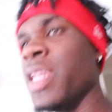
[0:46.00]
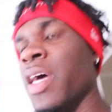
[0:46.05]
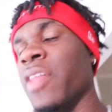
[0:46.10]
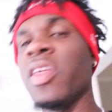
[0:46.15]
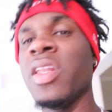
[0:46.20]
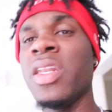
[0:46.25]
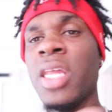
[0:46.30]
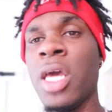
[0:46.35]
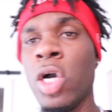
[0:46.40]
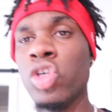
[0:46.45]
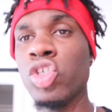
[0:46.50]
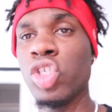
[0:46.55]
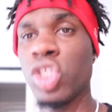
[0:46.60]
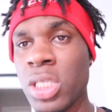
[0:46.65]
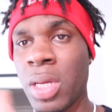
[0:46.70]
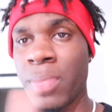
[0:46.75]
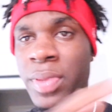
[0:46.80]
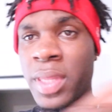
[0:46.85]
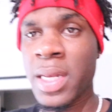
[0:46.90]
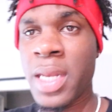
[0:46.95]
Nothing else,
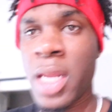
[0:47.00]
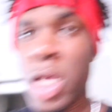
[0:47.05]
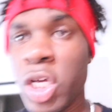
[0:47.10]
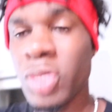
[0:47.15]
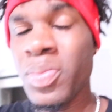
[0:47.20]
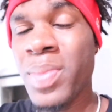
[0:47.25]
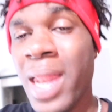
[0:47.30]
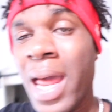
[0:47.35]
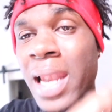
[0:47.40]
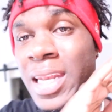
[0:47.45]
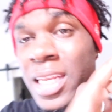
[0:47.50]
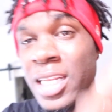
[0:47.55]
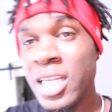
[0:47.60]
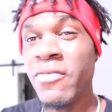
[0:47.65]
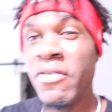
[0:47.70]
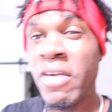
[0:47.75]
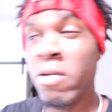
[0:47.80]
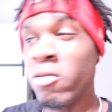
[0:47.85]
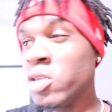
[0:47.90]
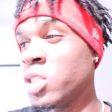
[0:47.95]
something else, man. I
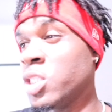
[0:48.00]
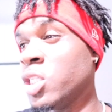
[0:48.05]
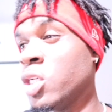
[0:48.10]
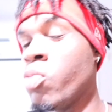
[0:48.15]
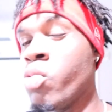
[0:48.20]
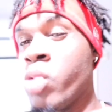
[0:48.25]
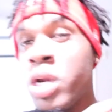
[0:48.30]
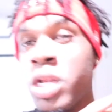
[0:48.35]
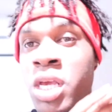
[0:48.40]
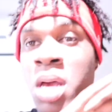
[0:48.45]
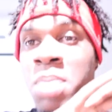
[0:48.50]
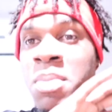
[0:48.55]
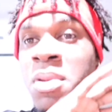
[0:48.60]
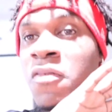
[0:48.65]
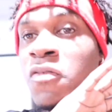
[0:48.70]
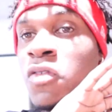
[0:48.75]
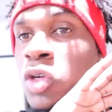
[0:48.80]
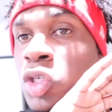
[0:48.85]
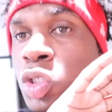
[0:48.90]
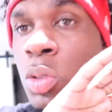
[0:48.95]
love every single one of y'all,
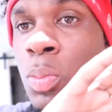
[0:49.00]
man, for the